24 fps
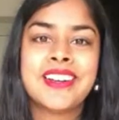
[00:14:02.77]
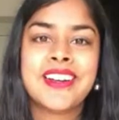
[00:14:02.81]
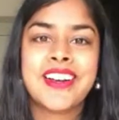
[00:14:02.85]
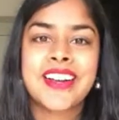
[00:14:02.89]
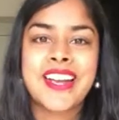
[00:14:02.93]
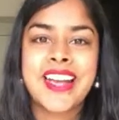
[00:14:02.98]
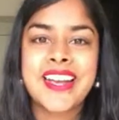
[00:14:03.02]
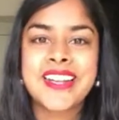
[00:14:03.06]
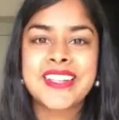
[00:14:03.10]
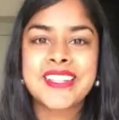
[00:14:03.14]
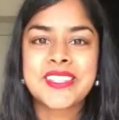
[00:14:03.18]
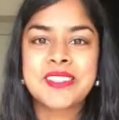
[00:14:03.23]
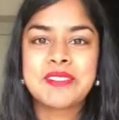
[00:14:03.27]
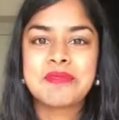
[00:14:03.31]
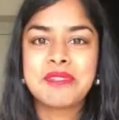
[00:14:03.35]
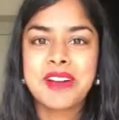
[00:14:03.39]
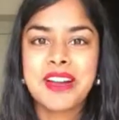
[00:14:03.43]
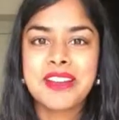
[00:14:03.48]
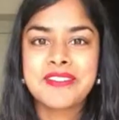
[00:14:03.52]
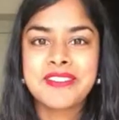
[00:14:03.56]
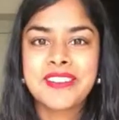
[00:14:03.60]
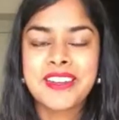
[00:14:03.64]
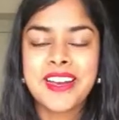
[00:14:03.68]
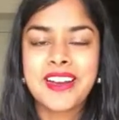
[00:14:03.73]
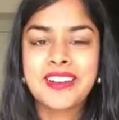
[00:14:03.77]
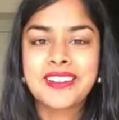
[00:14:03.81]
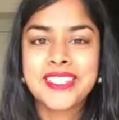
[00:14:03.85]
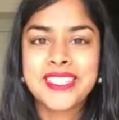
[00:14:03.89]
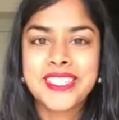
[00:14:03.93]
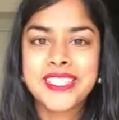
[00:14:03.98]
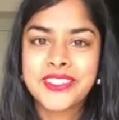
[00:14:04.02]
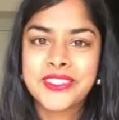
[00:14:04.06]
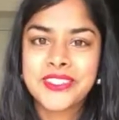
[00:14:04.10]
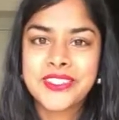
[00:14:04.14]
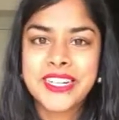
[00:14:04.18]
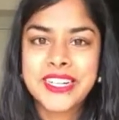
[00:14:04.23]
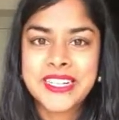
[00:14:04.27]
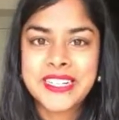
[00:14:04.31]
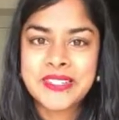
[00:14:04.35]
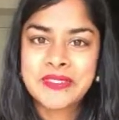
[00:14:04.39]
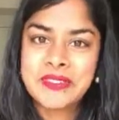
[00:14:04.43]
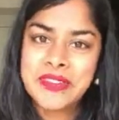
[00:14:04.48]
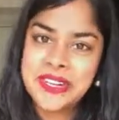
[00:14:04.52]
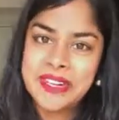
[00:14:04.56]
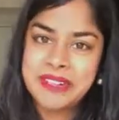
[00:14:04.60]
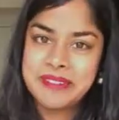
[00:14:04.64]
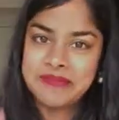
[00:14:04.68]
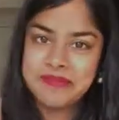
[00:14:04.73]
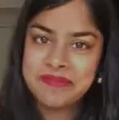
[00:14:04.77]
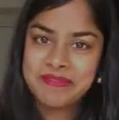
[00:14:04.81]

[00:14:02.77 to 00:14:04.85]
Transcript: Okay, so bye for now. I'll see you all next week.